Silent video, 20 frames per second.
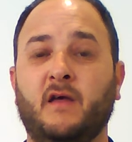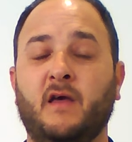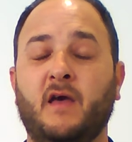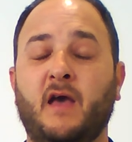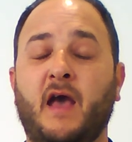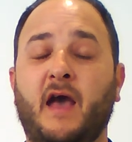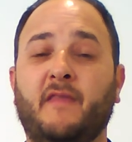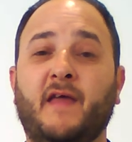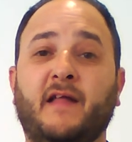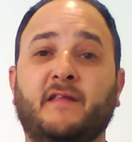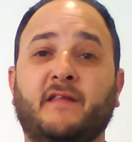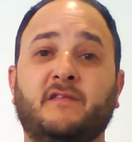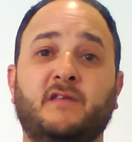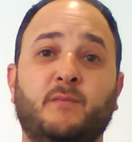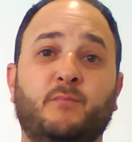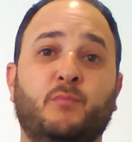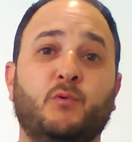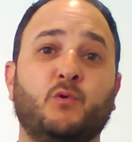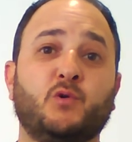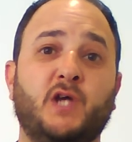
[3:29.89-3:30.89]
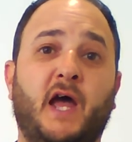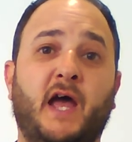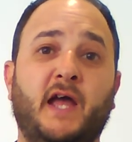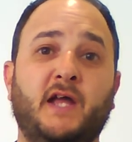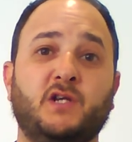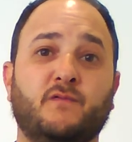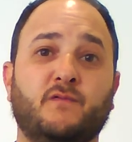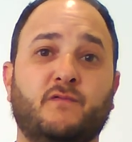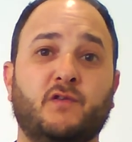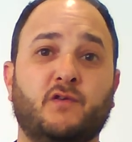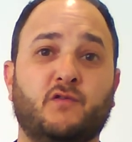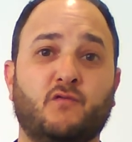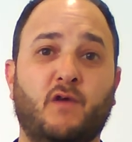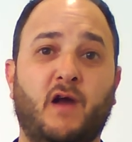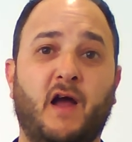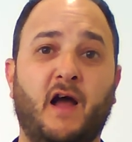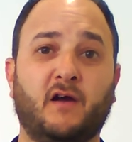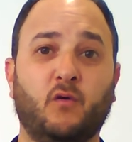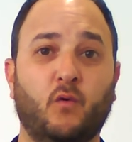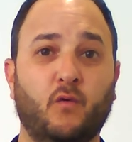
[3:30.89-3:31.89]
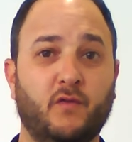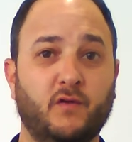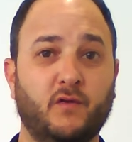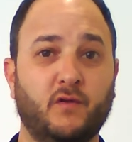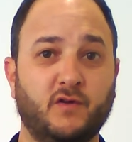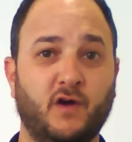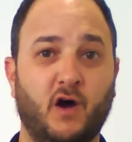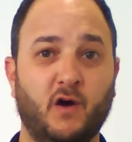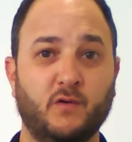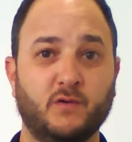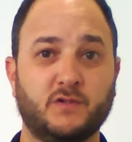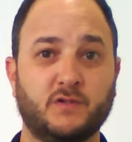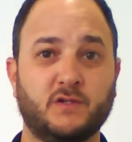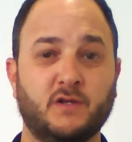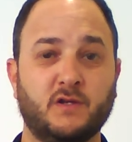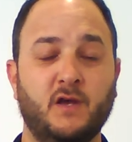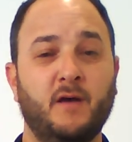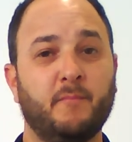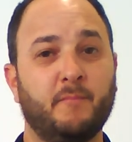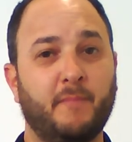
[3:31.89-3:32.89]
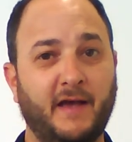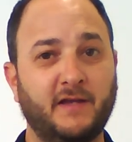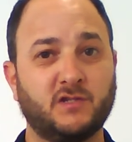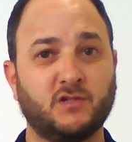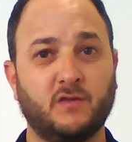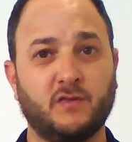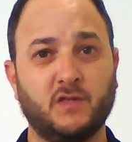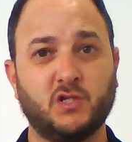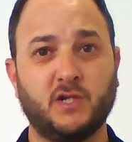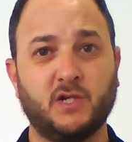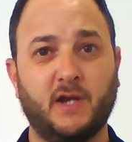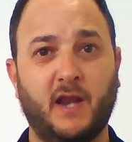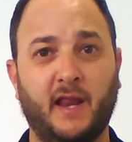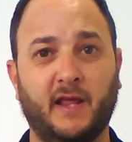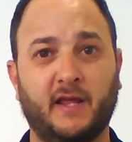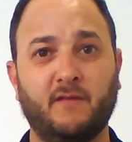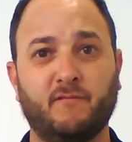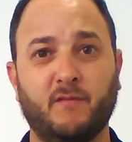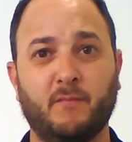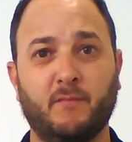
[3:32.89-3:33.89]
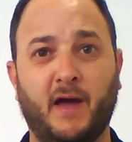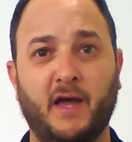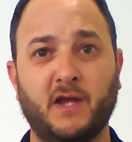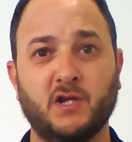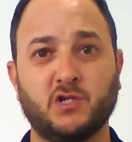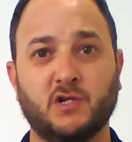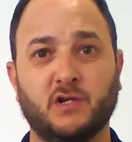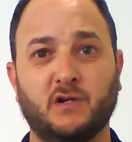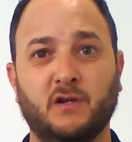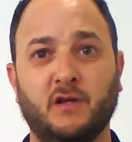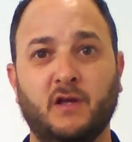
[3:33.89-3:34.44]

And that simple change of the drug or the dose based on the genetic information